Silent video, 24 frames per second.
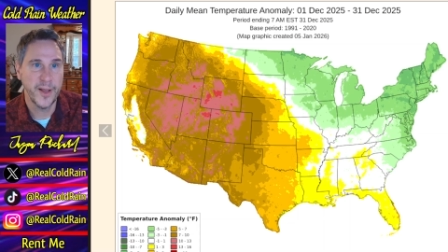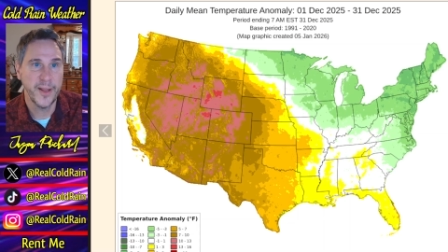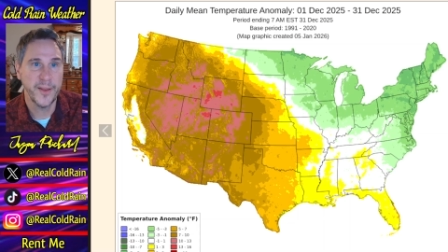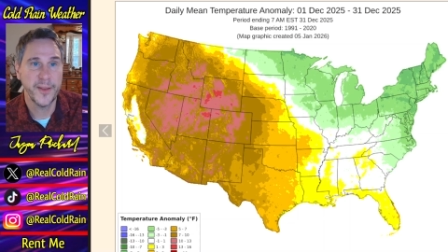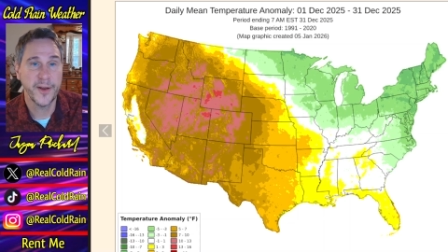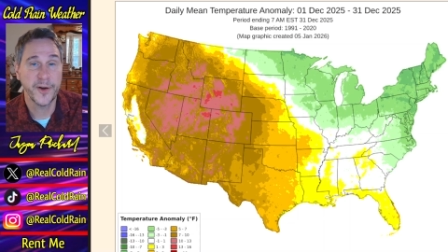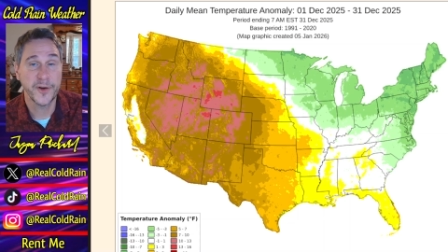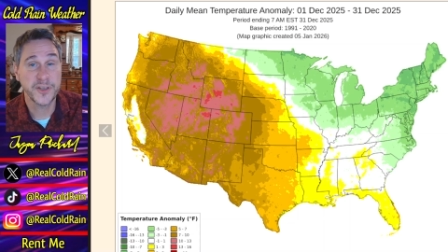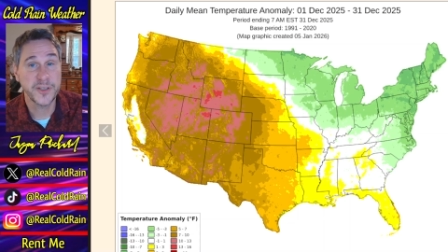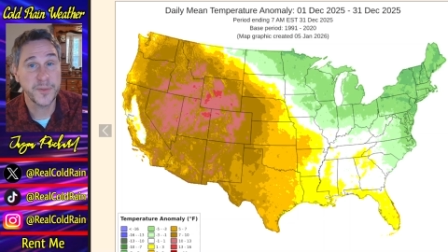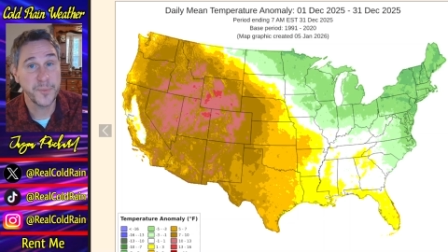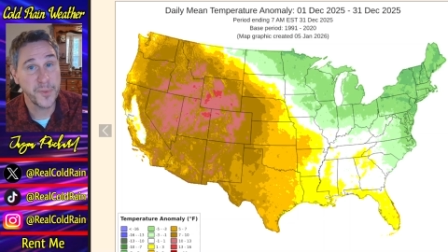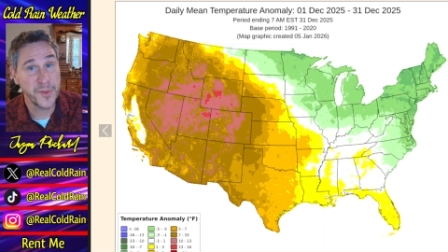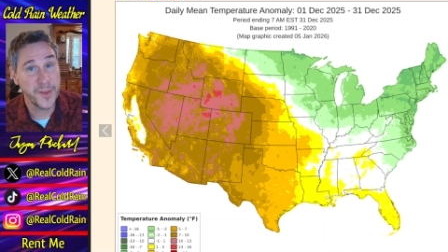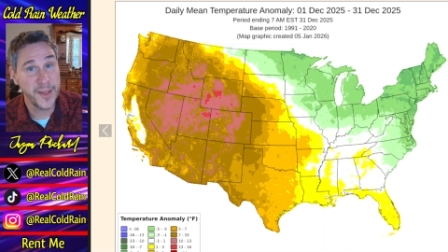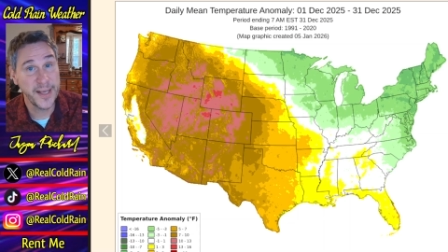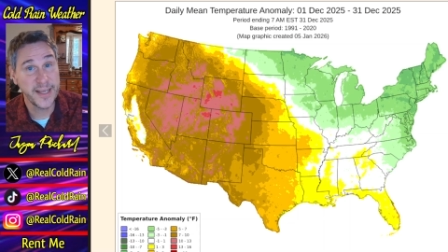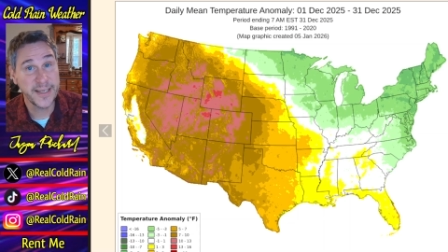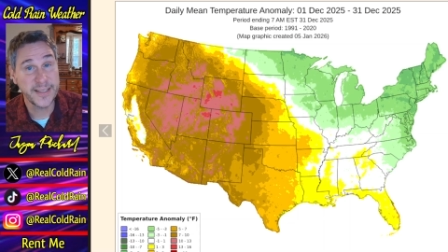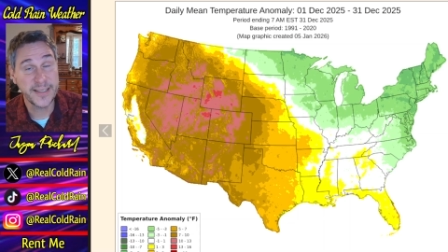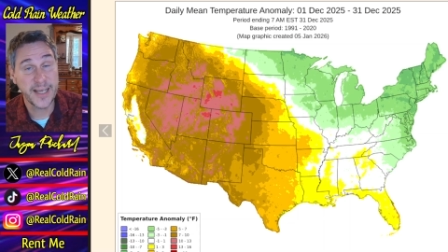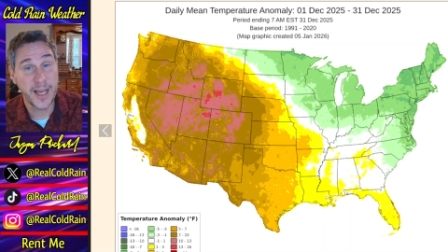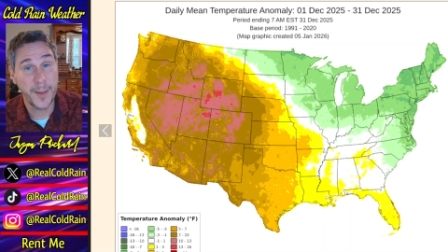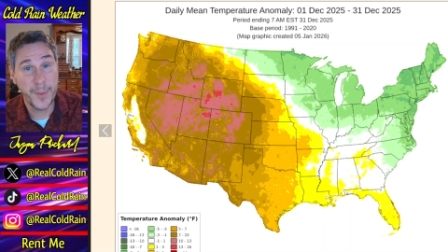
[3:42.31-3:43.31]
There are some
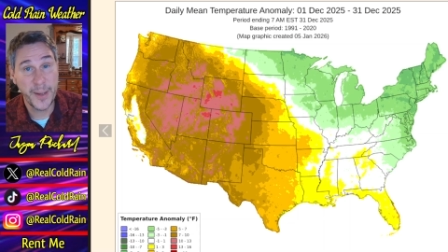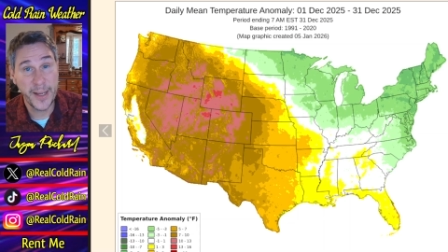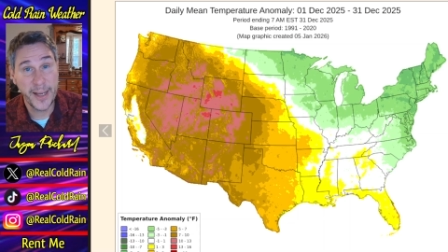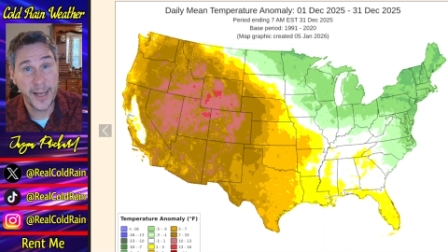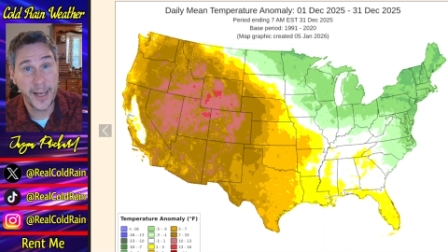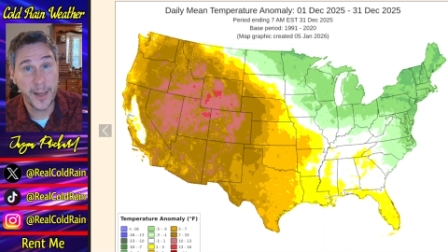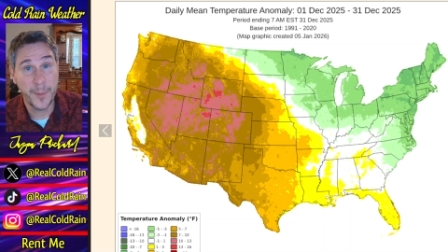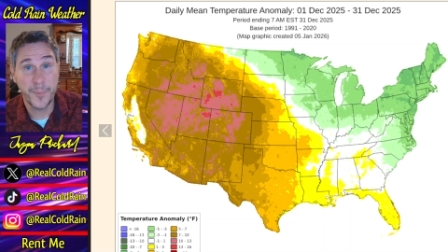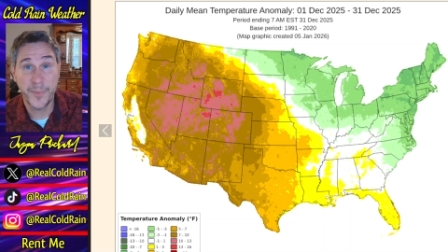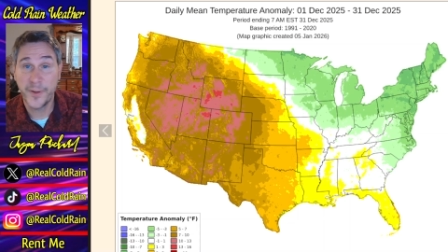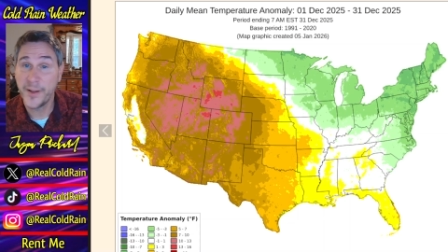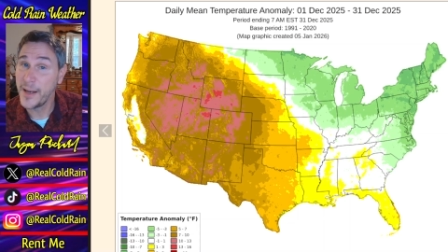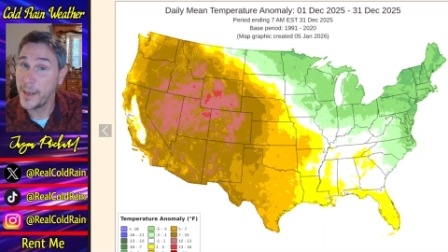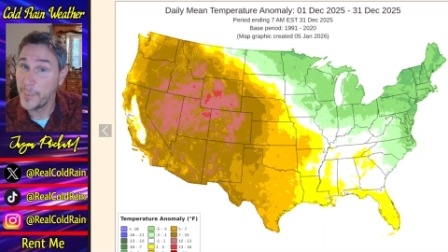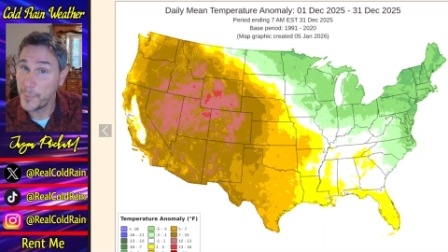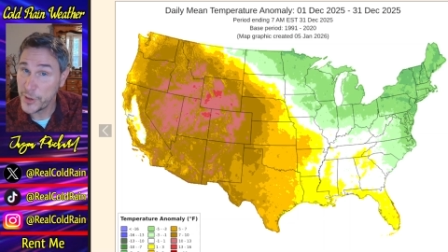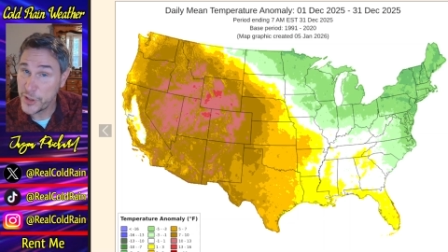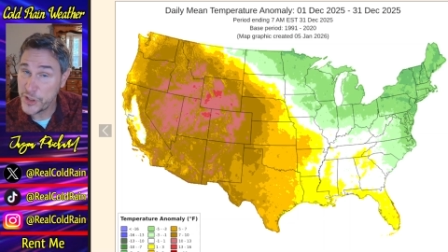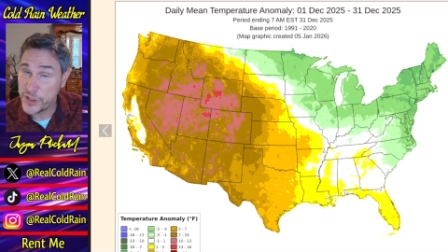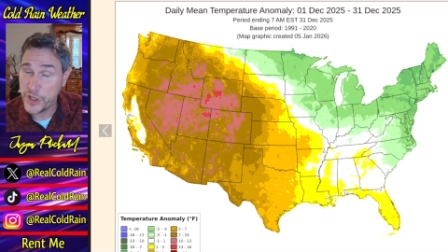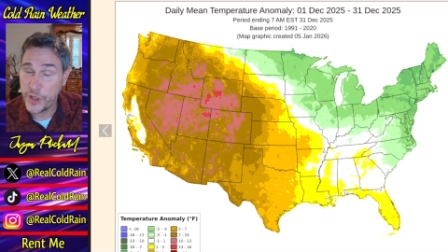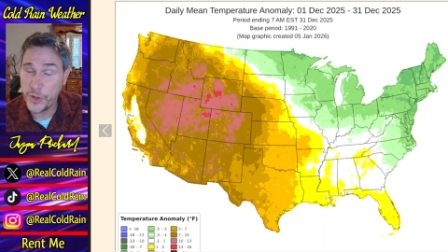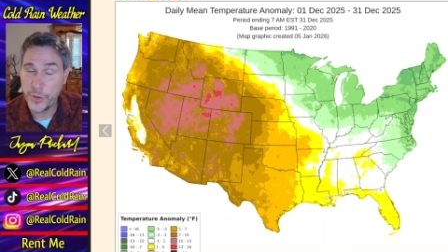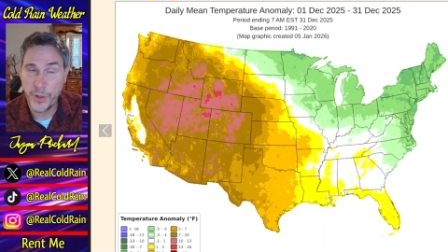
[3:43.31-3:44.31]
things coming up, and I'm going to
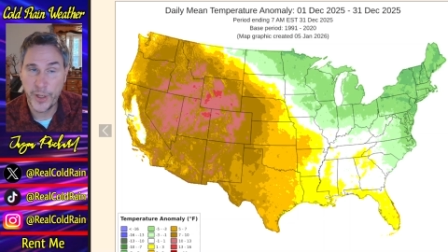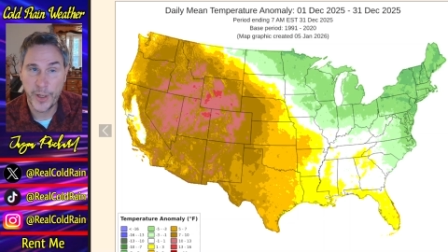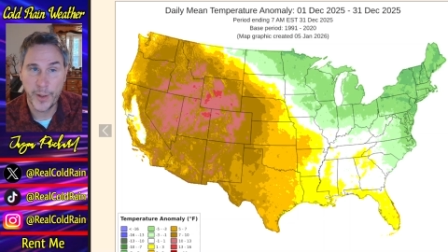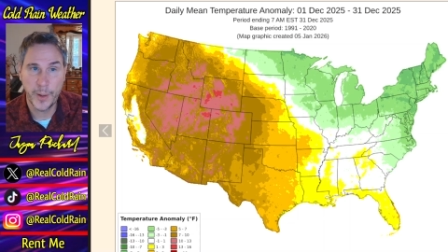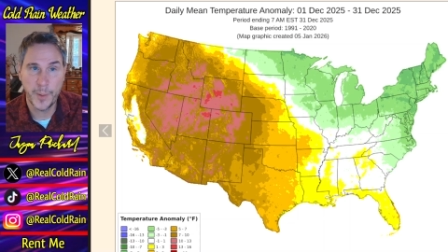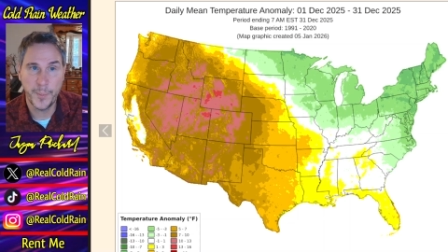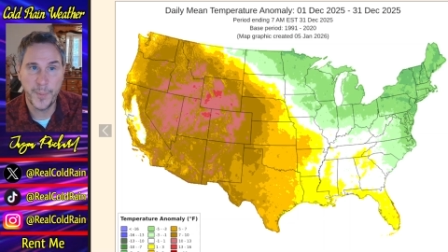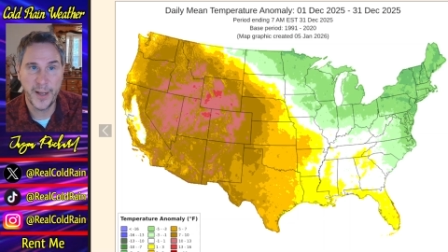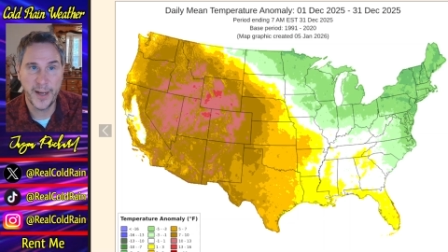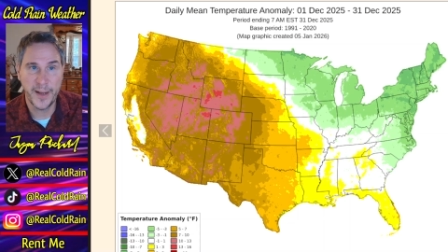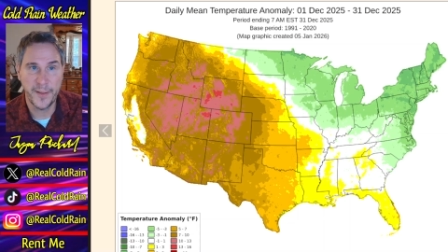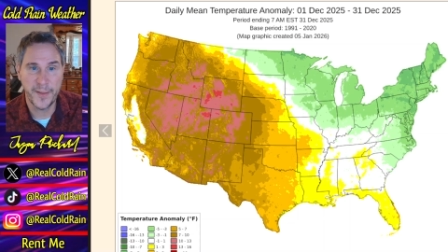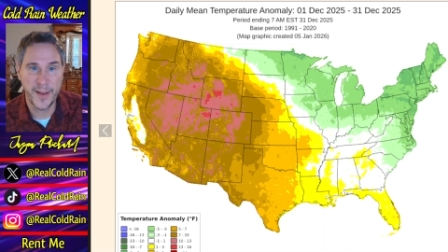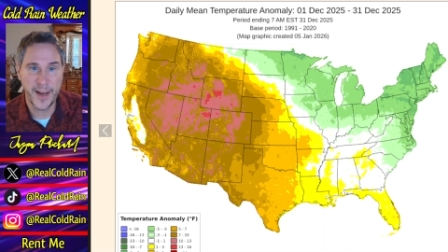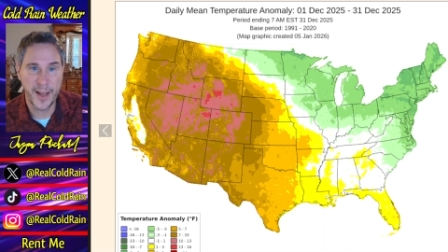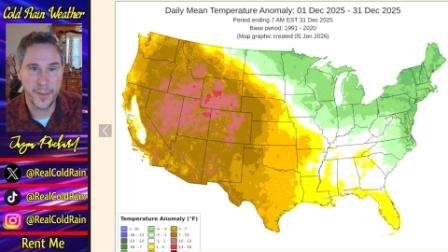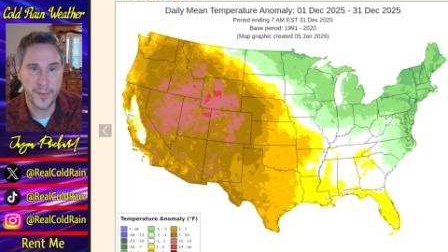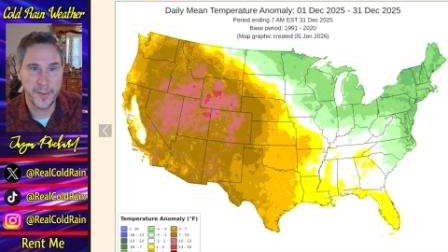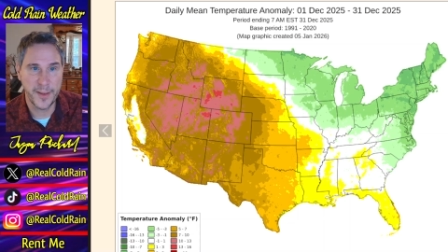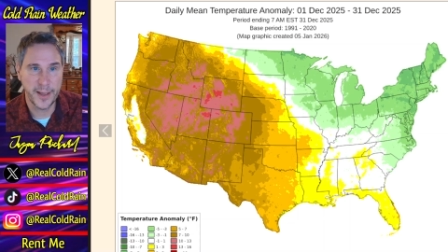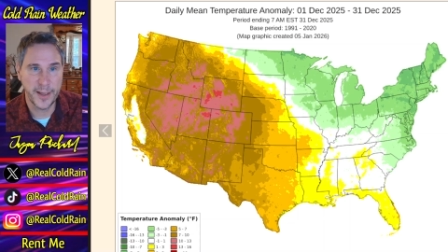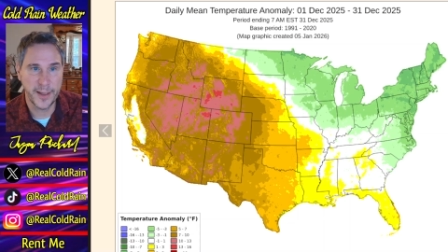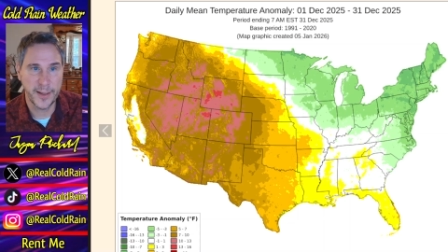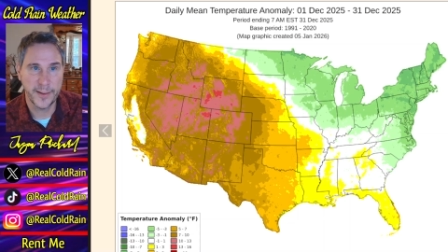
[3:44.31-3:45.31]
show you here in a minute that I
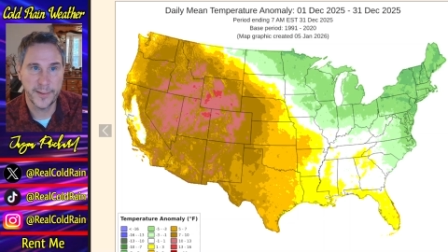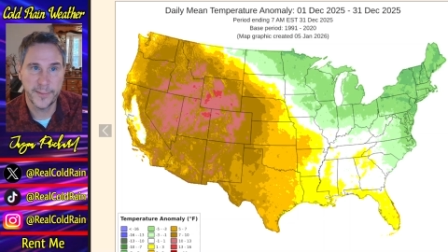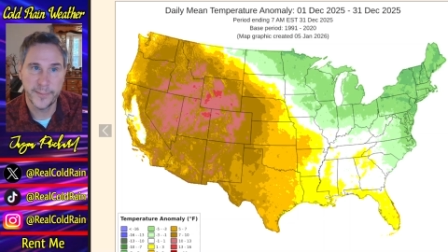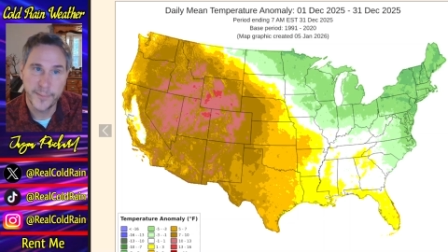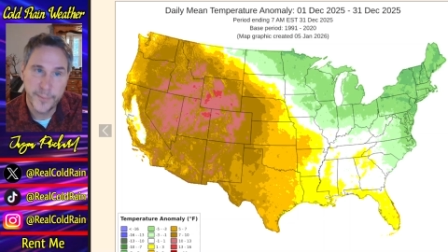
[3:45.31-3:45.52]
think